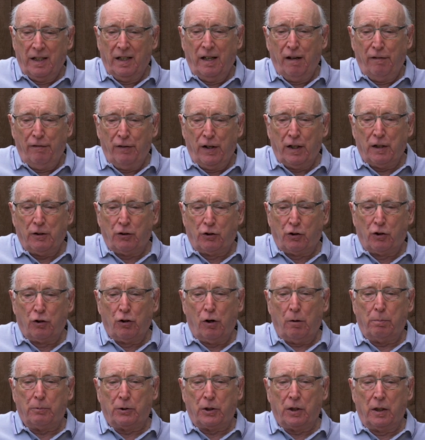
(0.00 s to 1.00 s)
if it
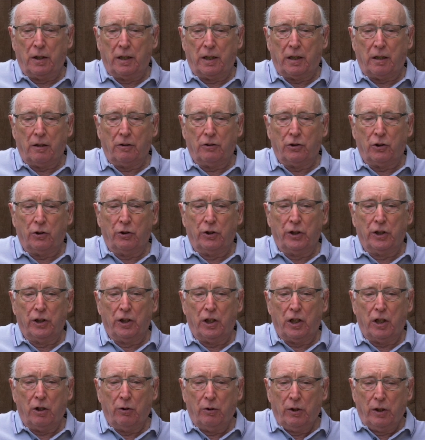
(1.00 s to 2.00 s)
drops a little during
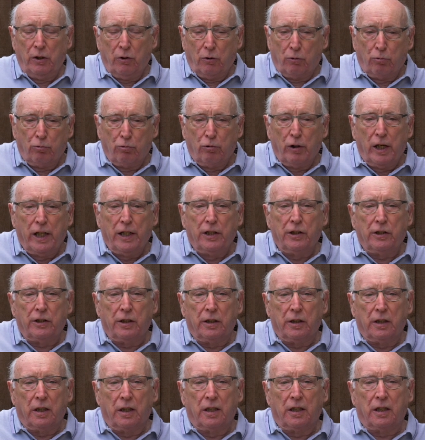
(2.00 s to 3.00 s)
your cueing or
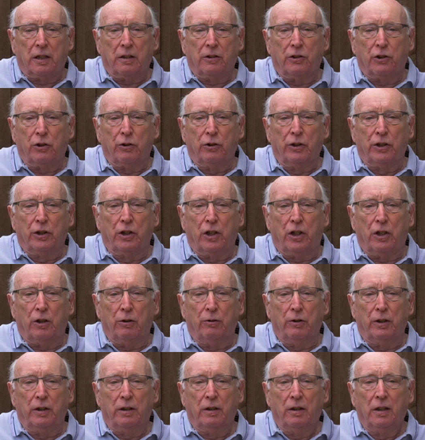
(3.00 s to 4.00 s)
raises a little during your
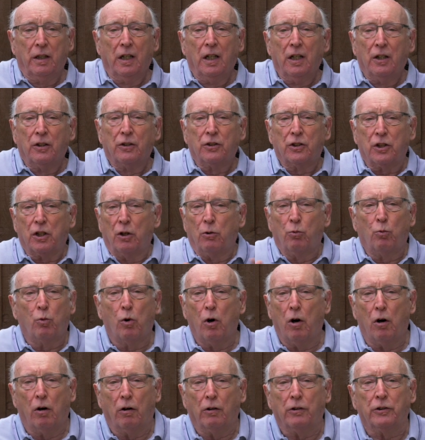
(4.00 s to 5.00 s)
cueing, so
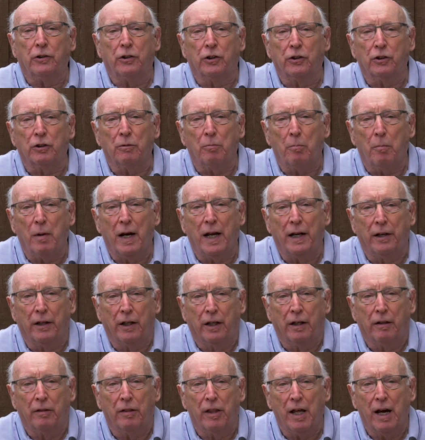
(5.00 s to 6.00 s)
what? Doesn't
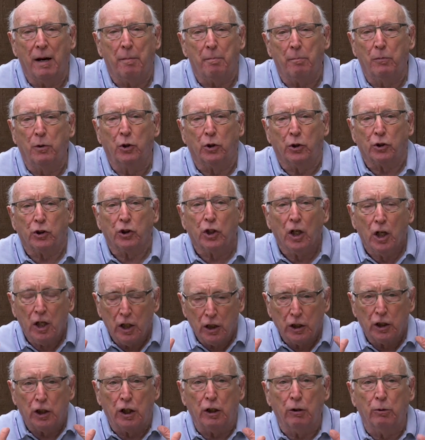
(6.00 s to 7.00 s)
matter that much.
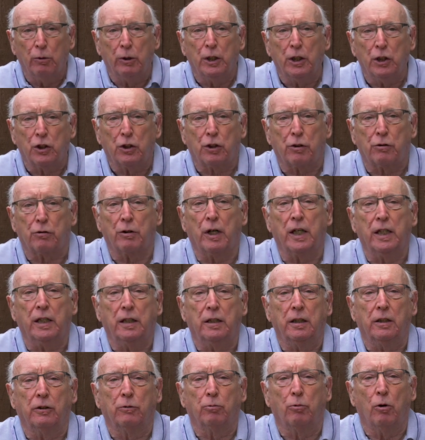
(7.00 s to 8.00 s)
Cueing
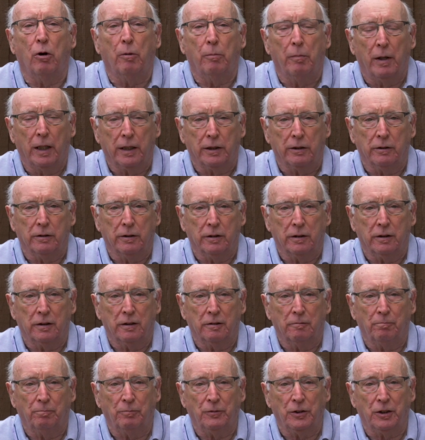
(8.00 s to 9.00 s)
straight is what
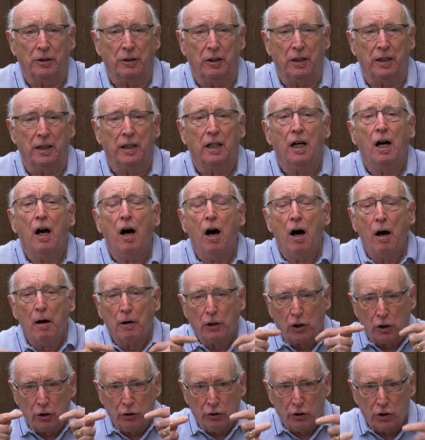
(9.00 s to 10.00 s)
matters. All right,
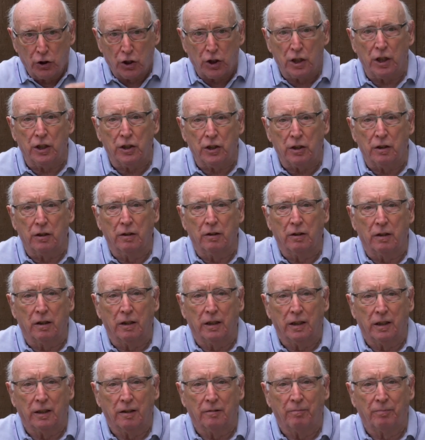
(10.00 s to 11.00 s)

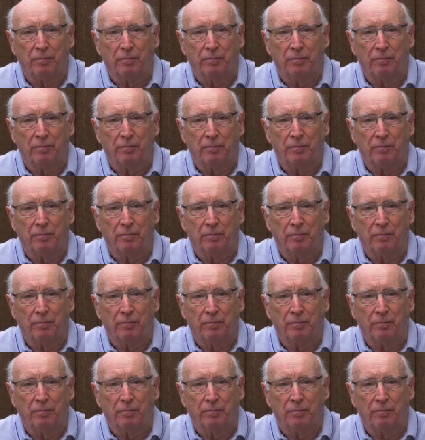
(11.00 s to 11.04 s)
consistently.